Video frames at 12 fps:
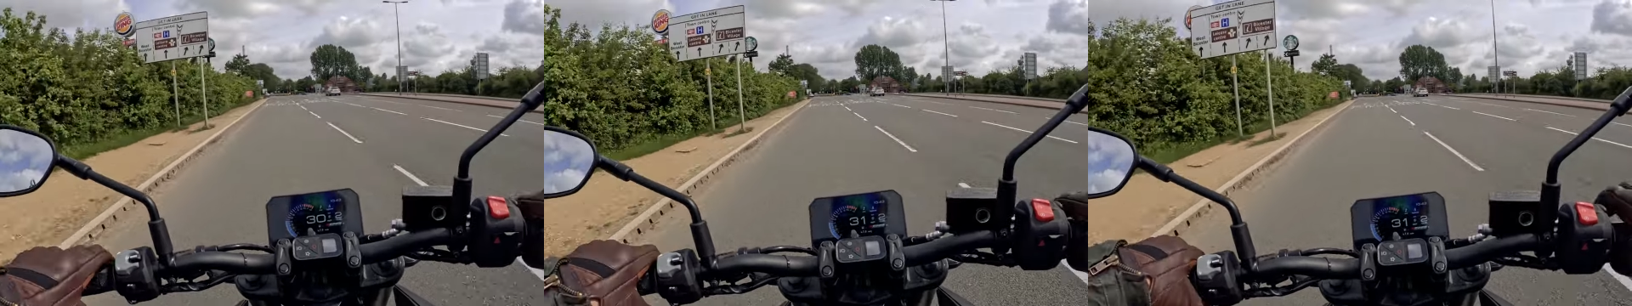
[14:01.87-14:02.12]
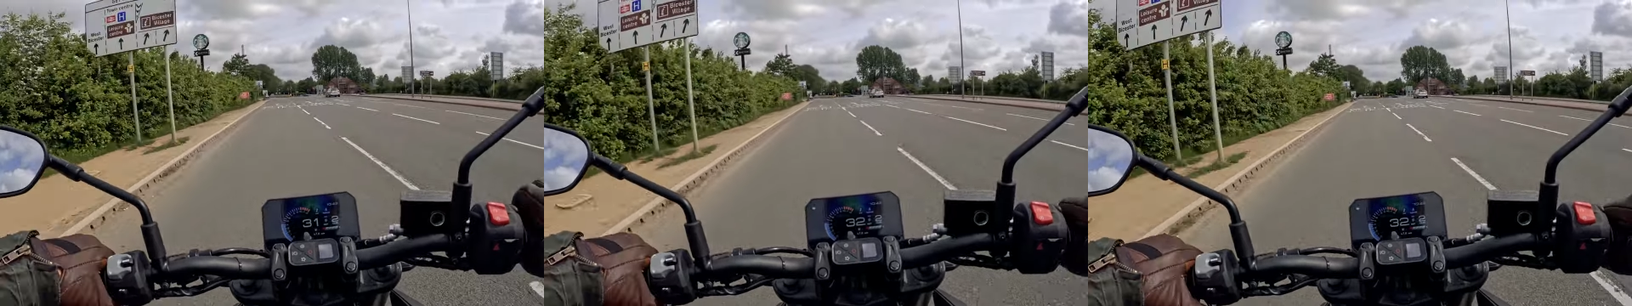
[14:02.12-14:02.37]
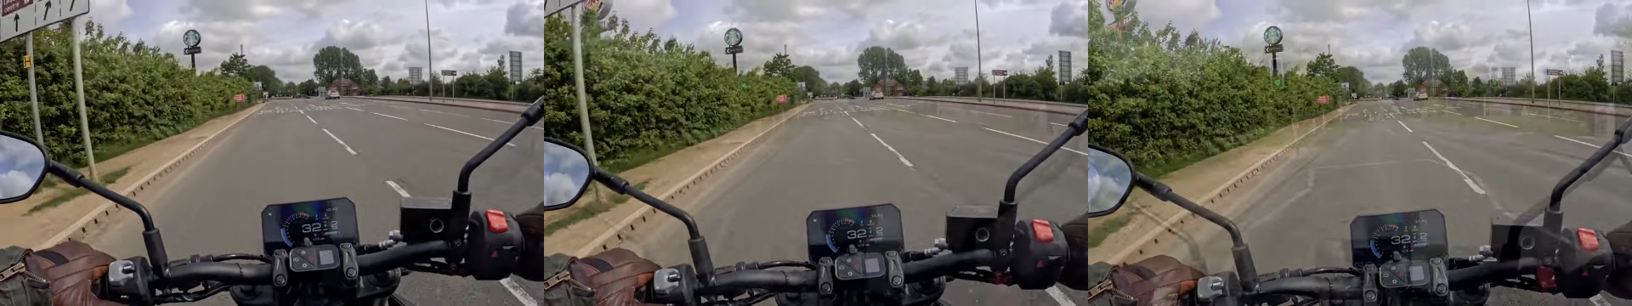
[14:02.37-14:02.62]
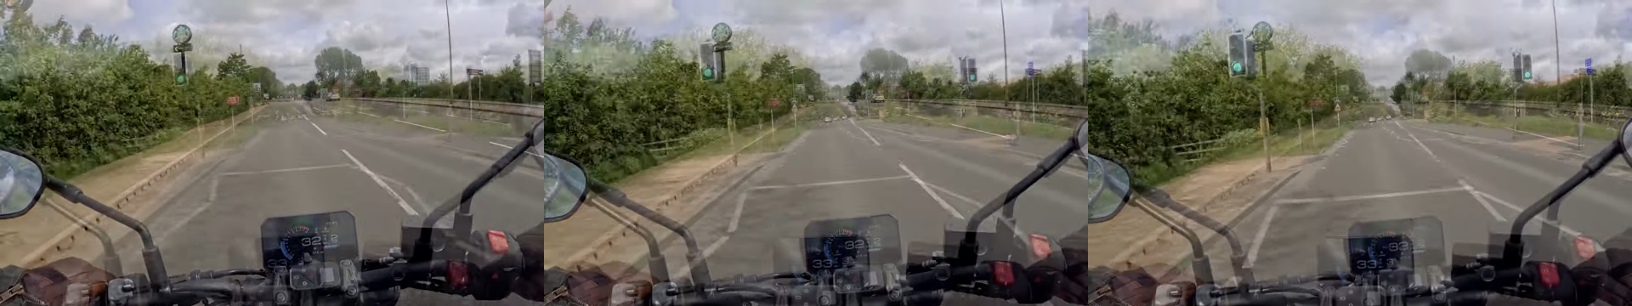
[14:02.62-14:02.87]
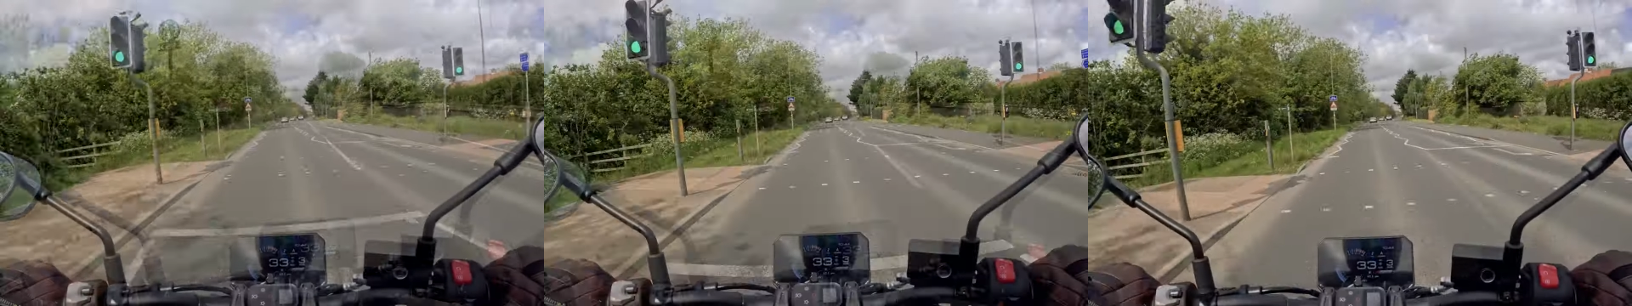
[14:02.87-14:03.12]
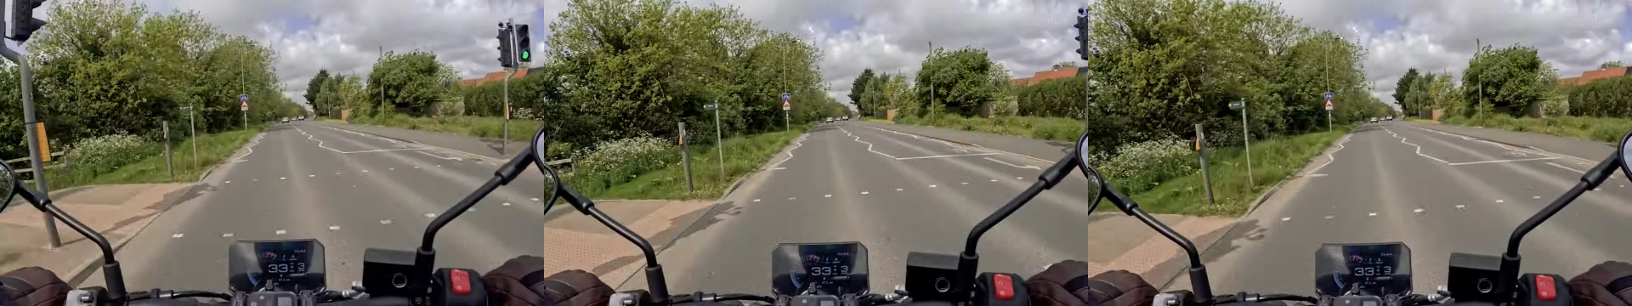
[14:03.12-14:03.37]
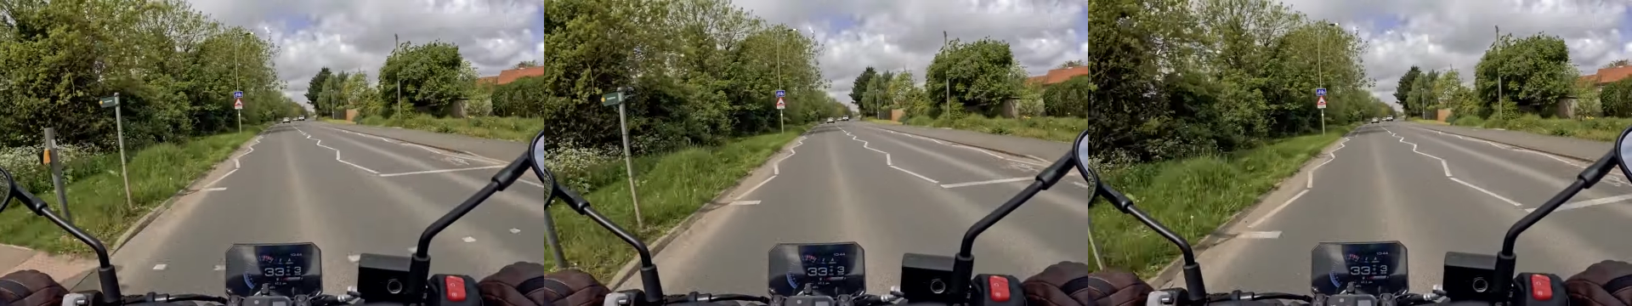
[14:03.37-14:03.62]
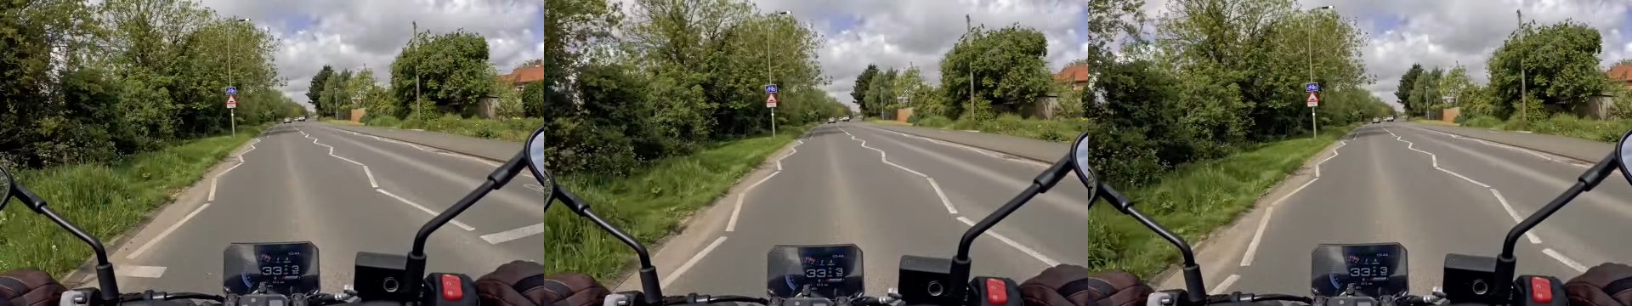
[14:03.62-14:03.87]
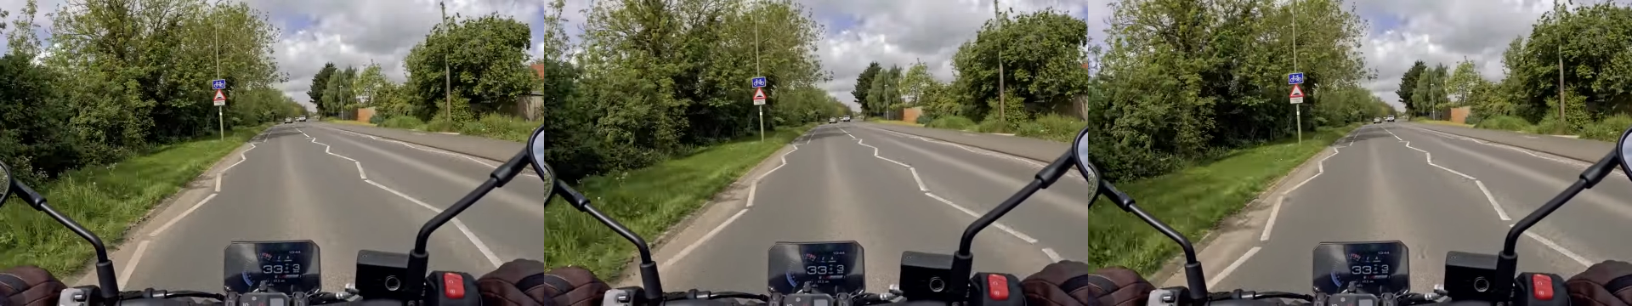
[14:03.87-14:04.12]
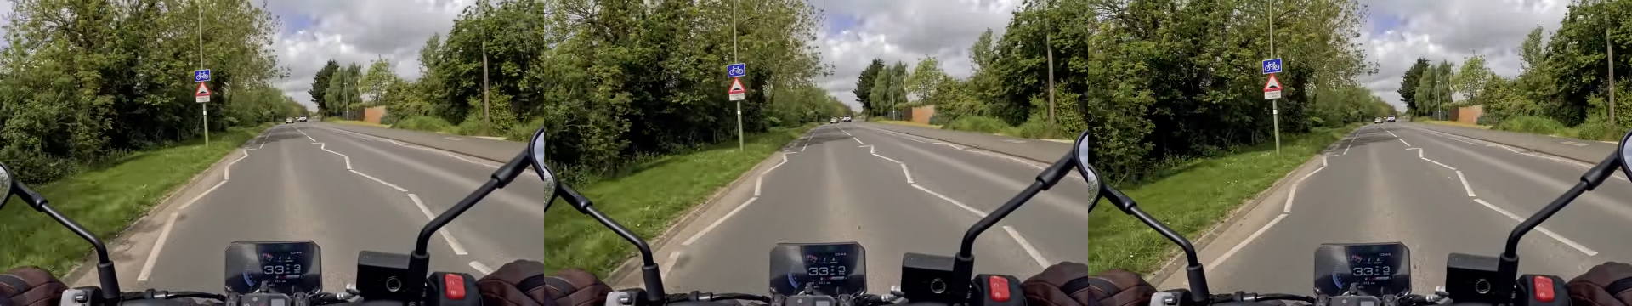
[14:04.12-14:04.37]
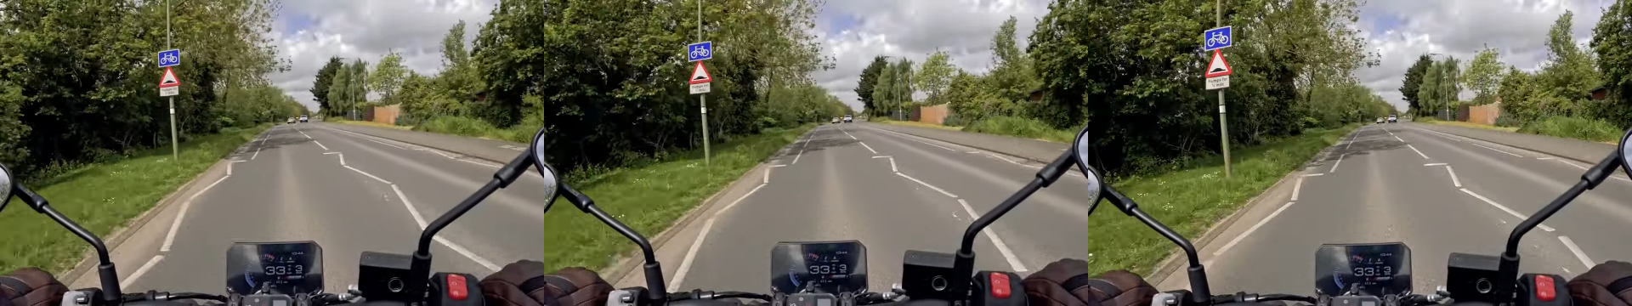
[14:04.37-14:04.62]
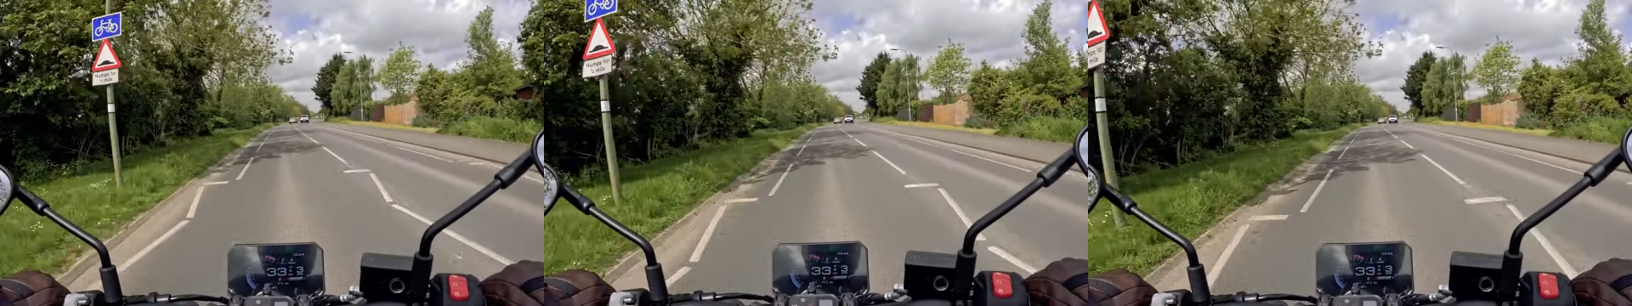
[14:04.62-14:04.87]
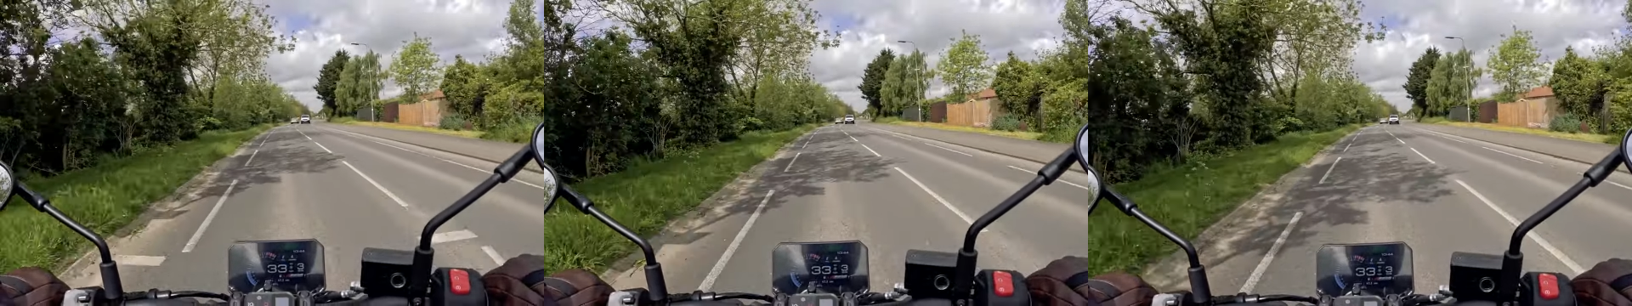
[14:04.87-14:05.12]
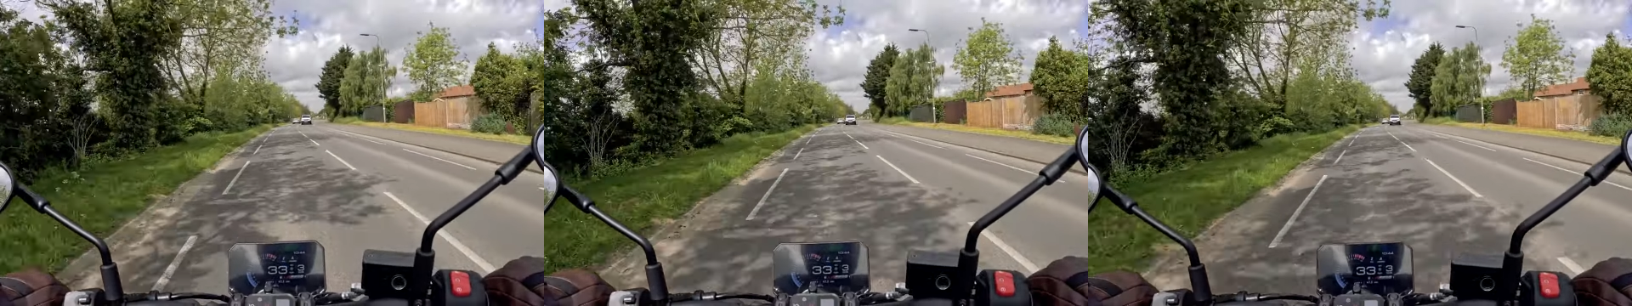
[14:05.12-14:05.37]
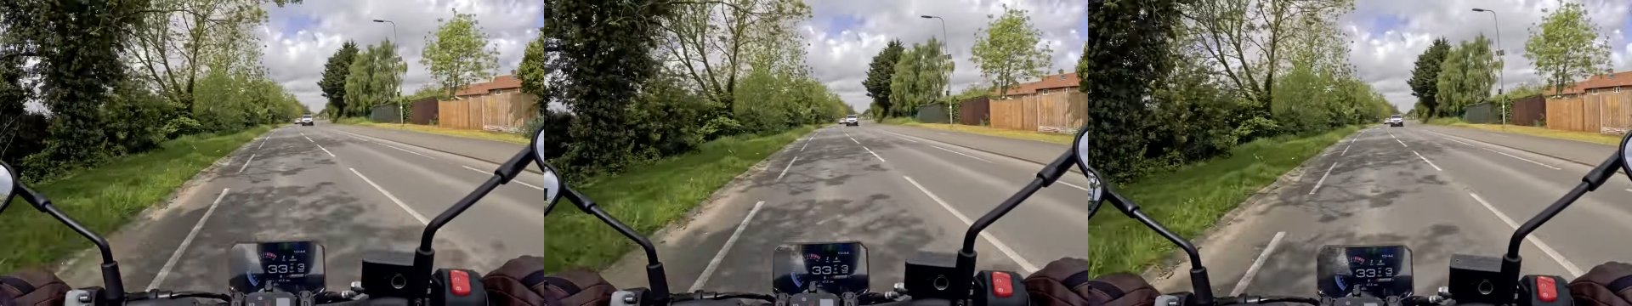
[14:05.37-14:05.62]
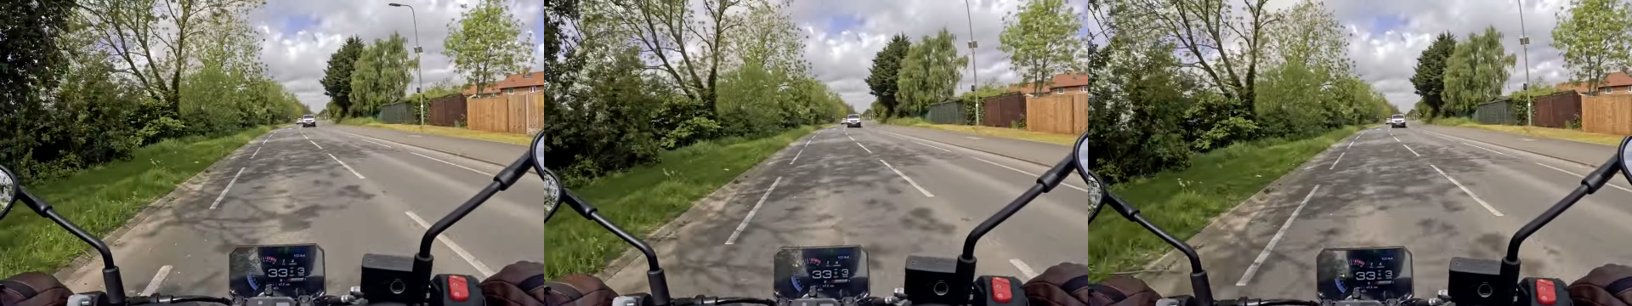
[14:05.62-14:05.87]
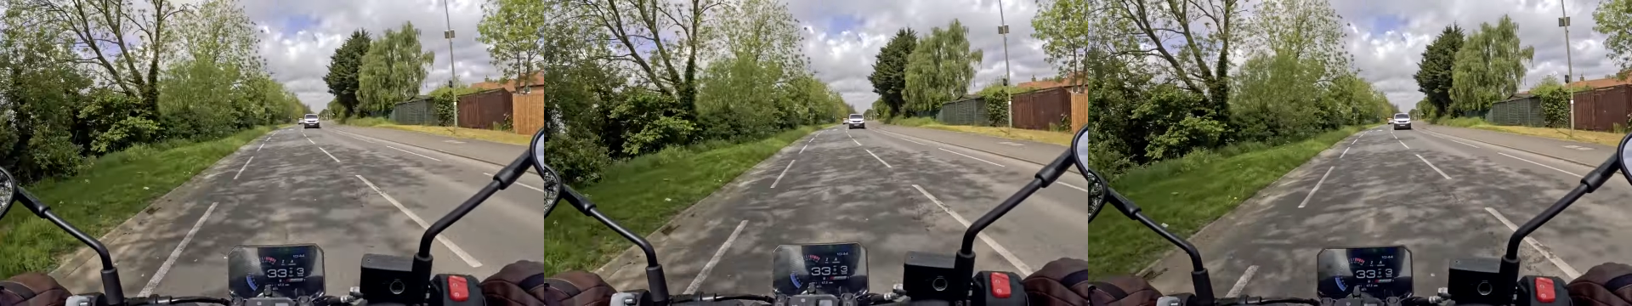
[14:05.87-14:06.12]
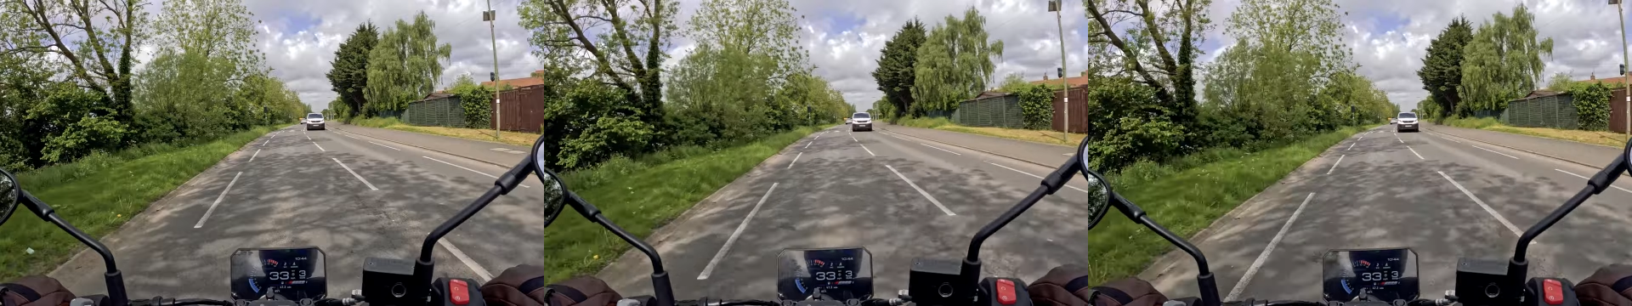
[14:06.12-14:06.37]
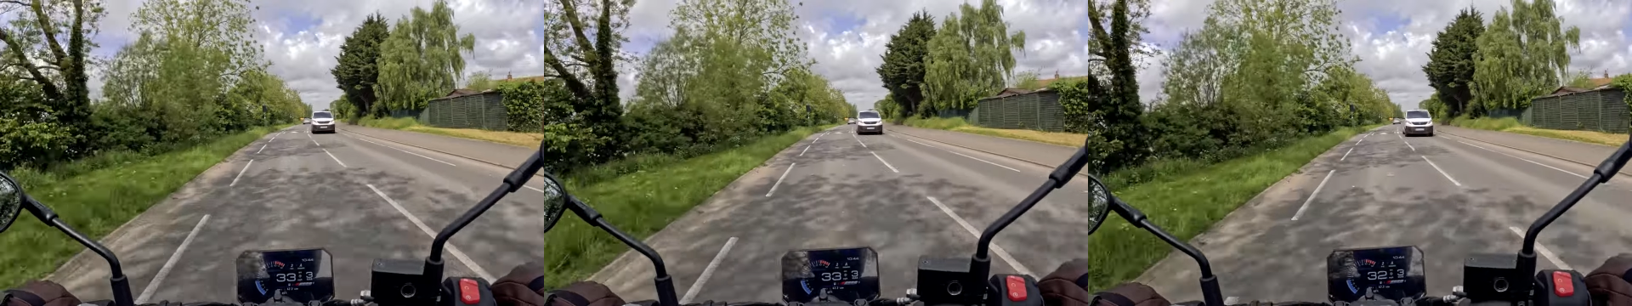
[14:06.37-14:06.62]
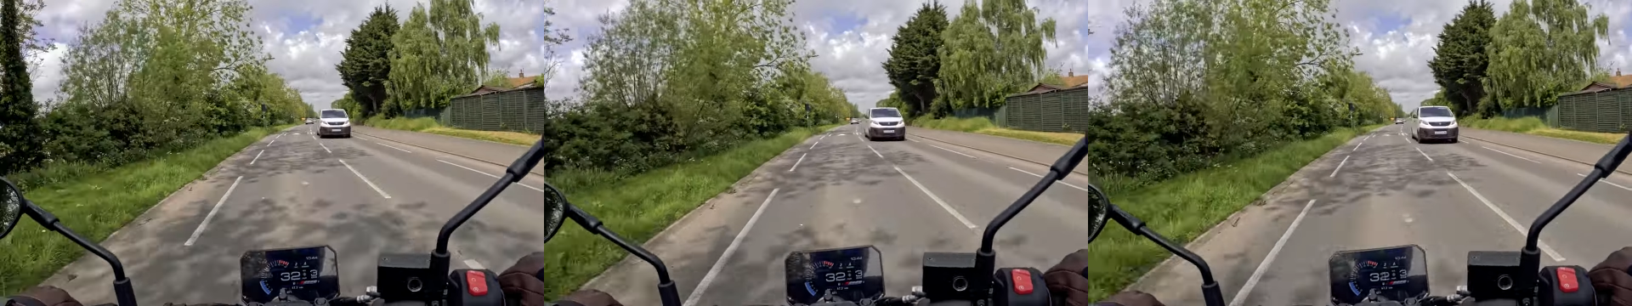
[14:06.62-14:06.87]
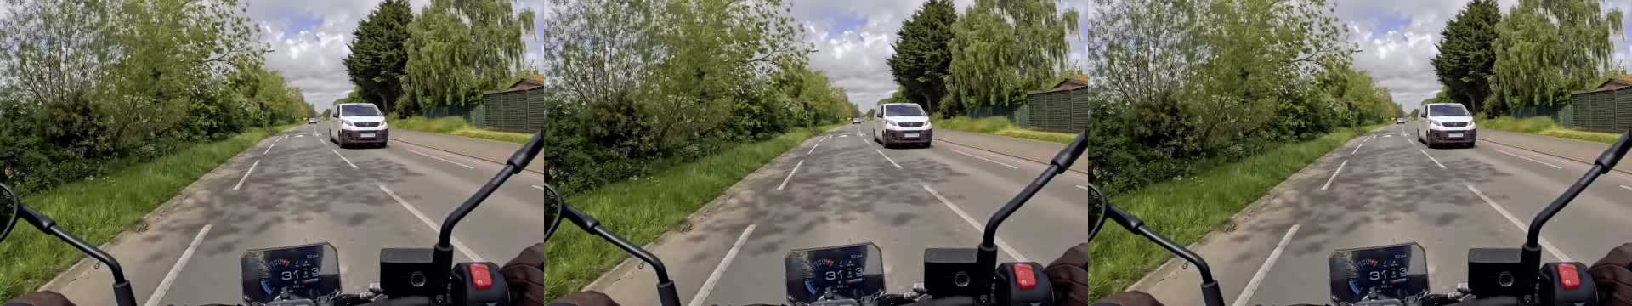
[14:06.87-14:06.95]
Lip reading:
No face is visible, so there are no lips to read.